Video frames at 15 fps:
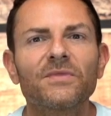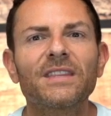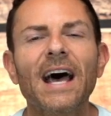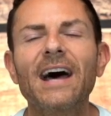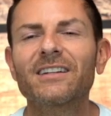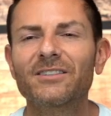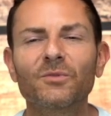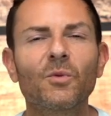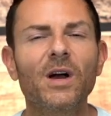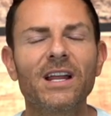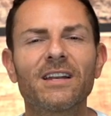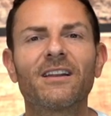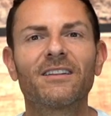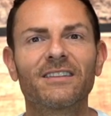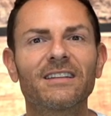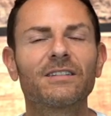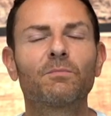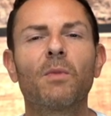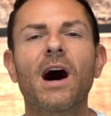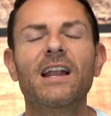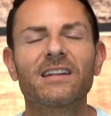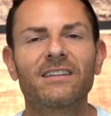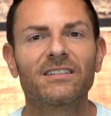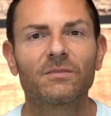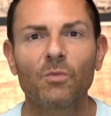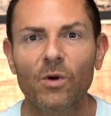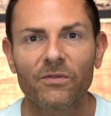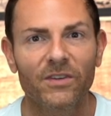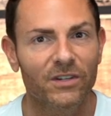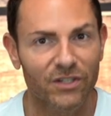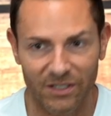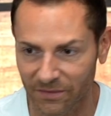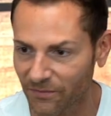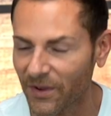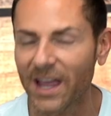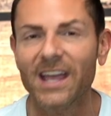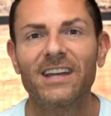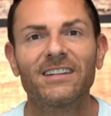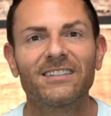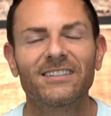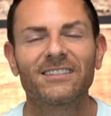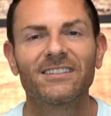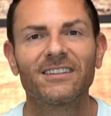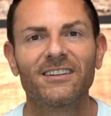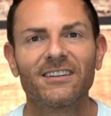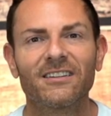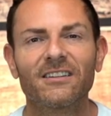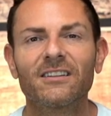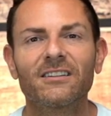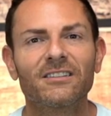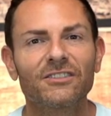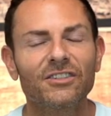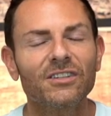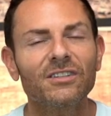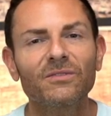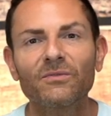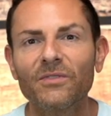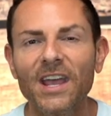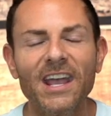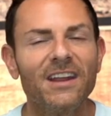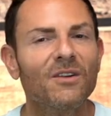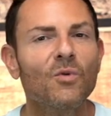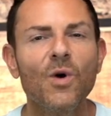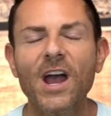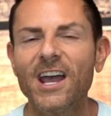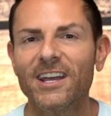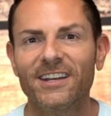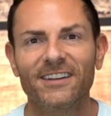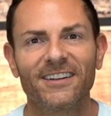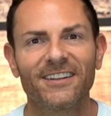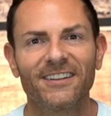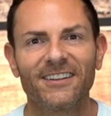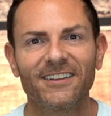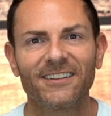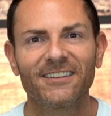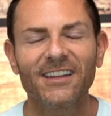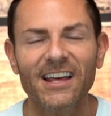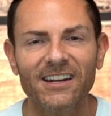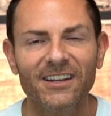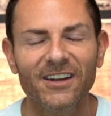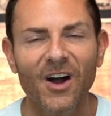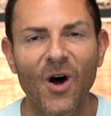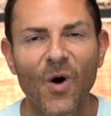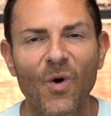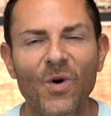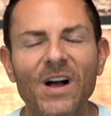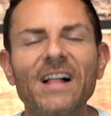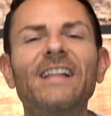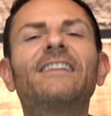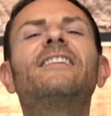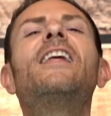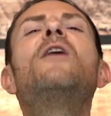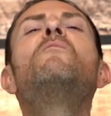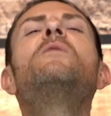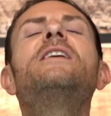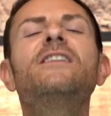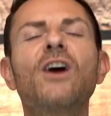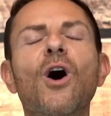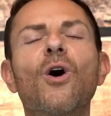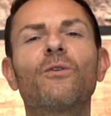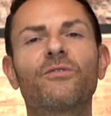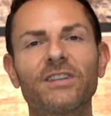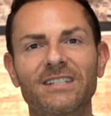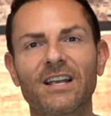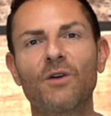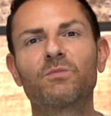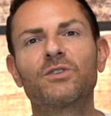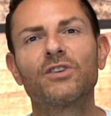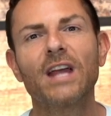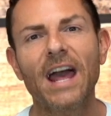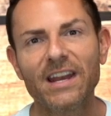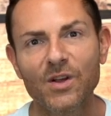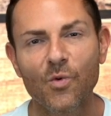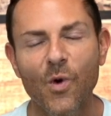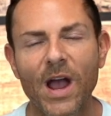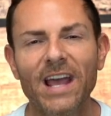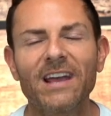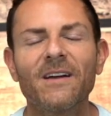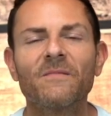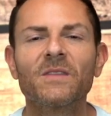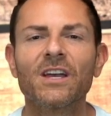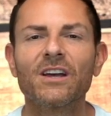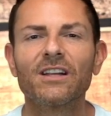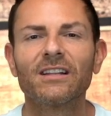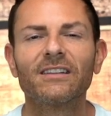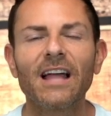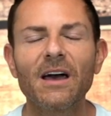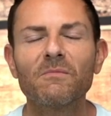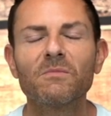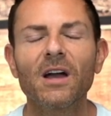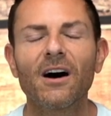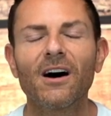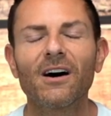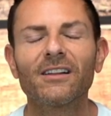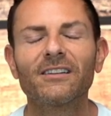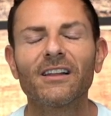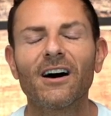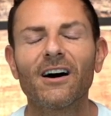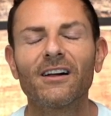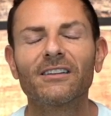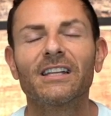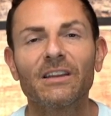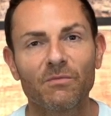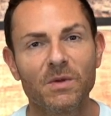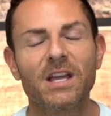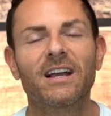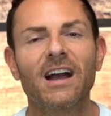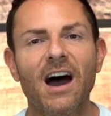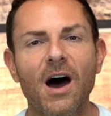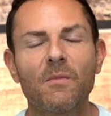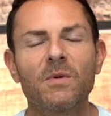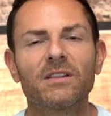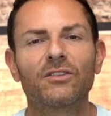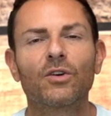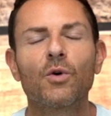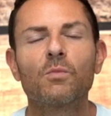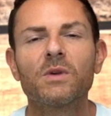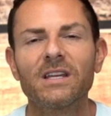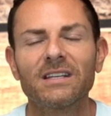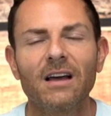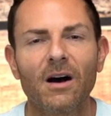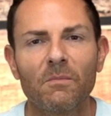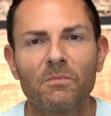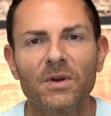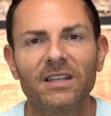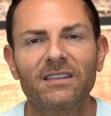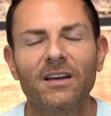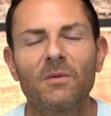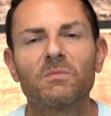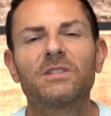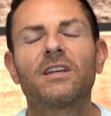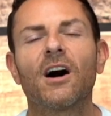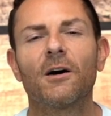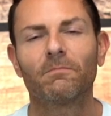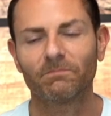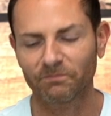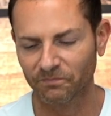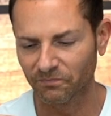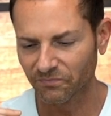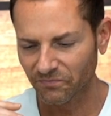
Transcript: that's when this body dysmorphia just fades. Just fade away. Let it go. Let me know if this helped you in any way. Let me uh, uh, leave me a comment. Throw me a big thumbs up.